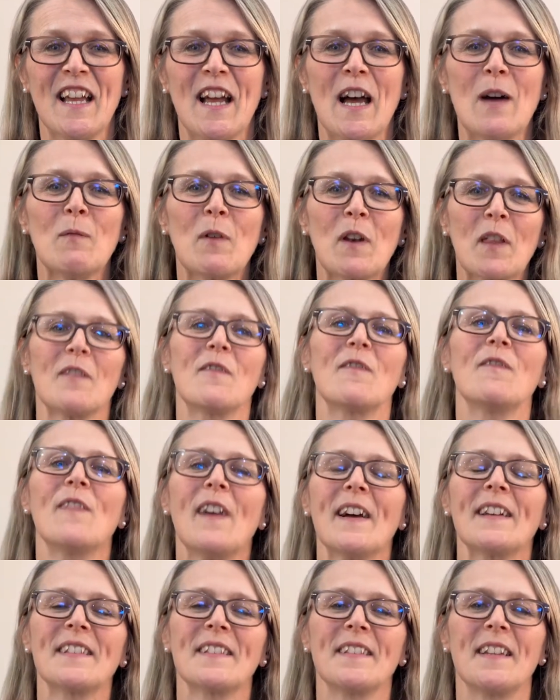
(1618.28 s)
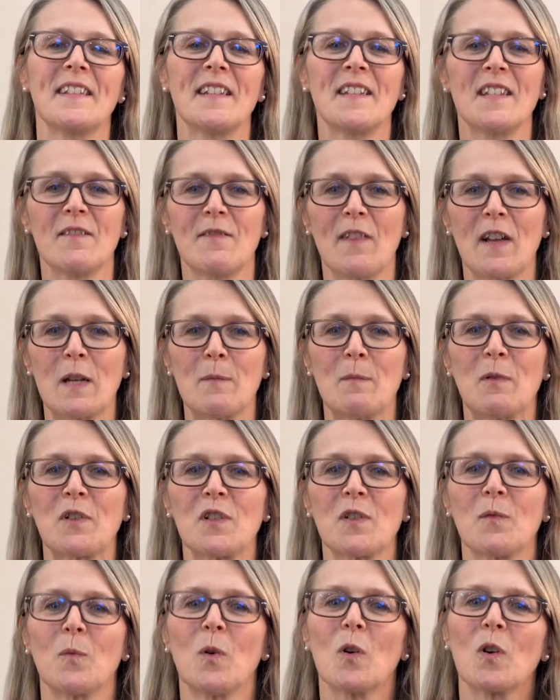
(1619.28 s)
And one of the fascinating
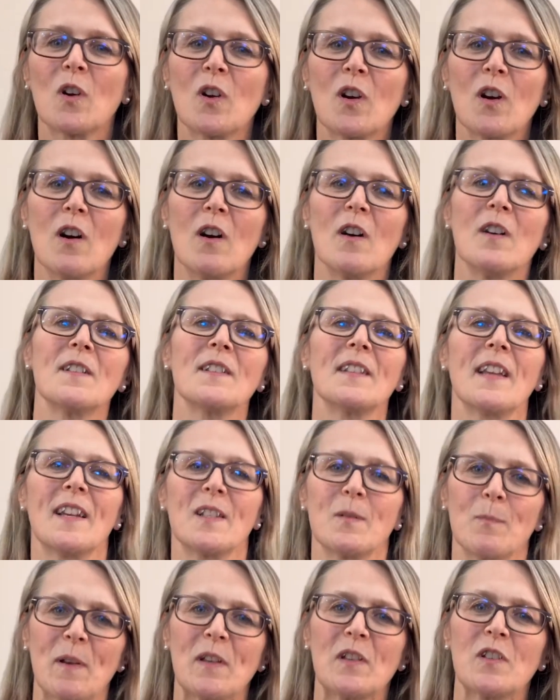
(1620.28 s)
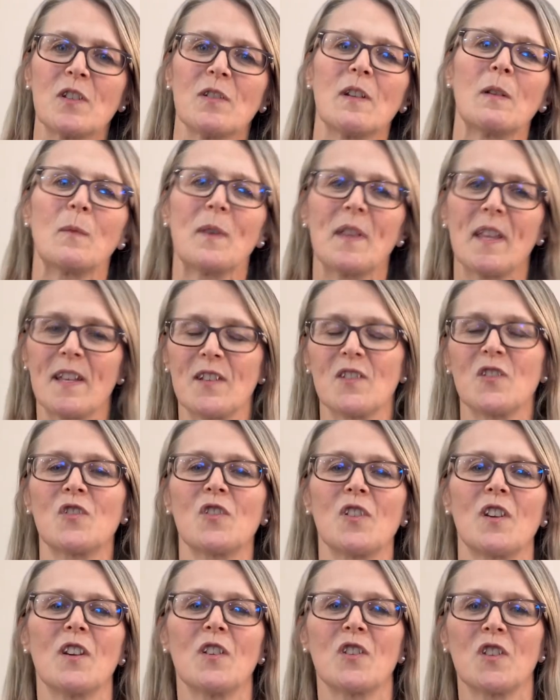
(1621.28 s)
developments of what God has been doing with his
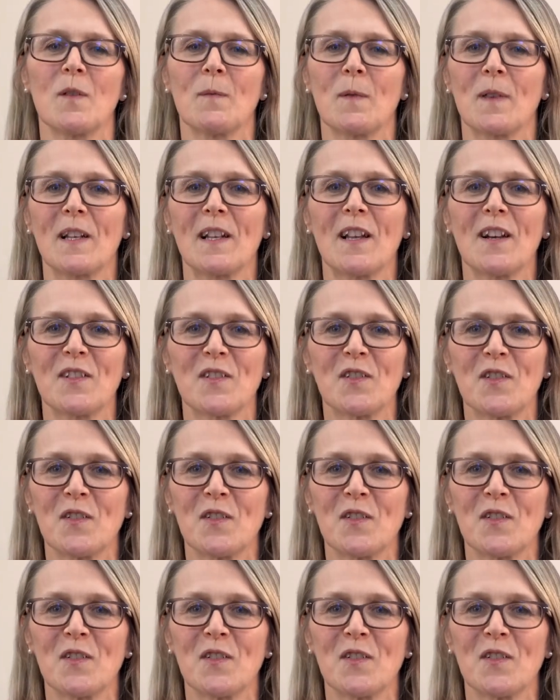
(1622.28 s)
church over the last